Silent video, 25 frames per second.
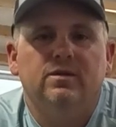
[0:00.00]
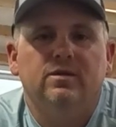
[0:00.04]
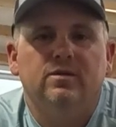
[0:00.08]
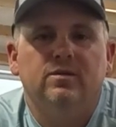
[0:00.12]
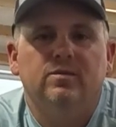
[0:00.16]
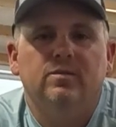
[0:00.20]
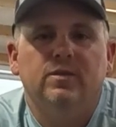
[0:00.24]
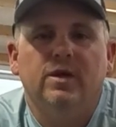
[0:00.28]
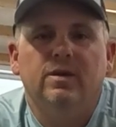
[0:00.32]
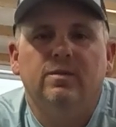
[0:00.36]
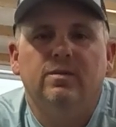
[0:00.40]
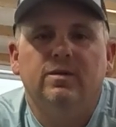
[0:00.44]

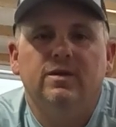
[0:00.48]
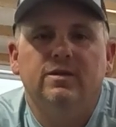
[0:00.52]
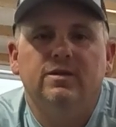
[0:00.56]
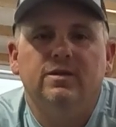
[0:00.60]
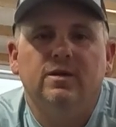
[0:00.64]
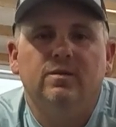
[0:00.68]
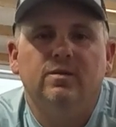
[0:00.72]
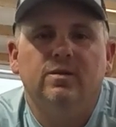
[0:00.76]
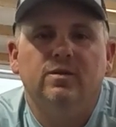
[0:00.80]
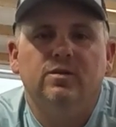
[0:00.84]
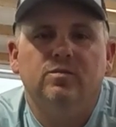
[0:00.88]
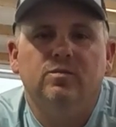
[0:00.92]
or maybe
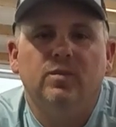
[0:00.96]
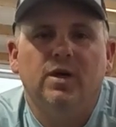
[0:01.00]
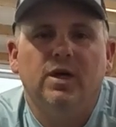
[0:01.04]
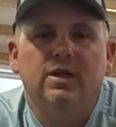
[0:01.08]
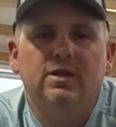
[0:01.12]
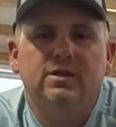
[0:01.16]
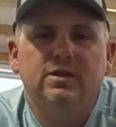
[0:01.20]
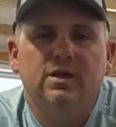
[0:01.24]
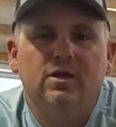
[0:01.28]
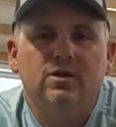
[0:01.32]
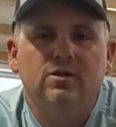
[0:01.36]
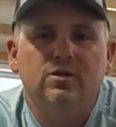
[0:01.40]
some of those
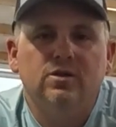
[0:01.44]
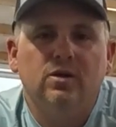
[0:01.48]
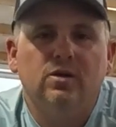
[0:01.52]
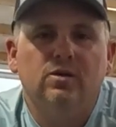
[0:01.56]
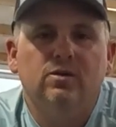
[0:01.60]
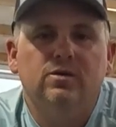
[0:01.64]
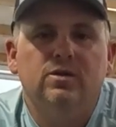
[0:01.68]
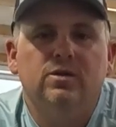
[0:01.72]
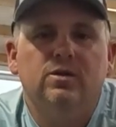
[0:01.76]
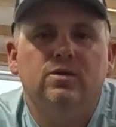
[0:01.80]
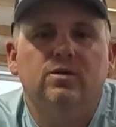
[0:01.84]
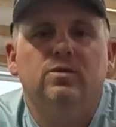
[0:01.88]
baits I
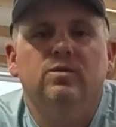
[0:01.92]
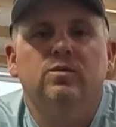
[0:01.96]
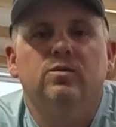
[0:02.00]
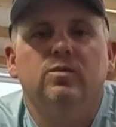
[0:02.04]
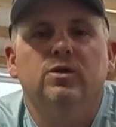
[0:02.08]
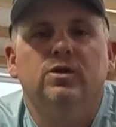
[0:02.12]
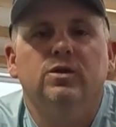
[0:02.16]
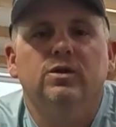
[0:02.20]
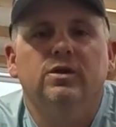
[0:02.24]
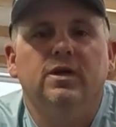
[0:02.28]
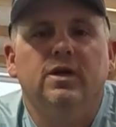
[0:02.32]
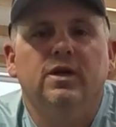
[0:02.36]
showed you,
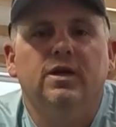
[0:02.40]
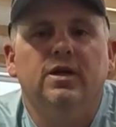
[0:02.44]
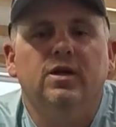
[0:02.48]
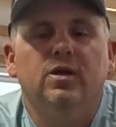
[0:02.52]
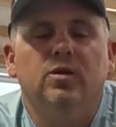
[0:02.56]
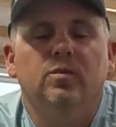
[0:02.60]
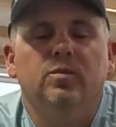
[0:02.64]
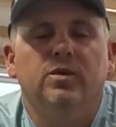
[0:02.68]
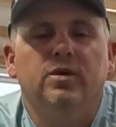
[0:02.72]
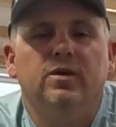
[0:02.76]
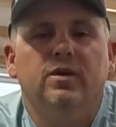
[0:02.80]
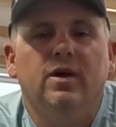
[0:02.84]
will
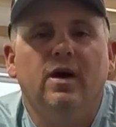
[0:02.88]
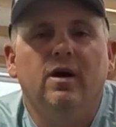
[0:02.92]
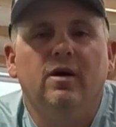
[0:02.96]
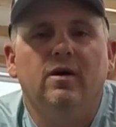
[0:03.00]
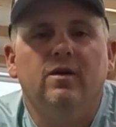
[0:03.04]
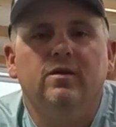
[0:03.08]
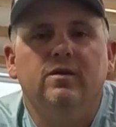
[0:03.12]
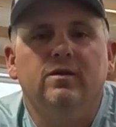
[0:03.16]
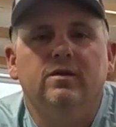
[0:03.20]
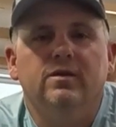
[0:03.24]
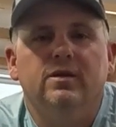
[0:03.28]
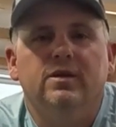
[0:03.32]
help you
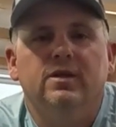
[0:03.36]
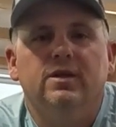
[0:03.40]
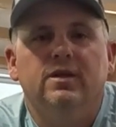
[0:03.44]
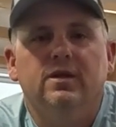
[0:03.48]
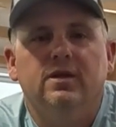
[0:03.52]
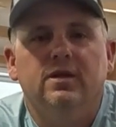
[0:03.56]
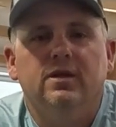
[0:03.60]
out.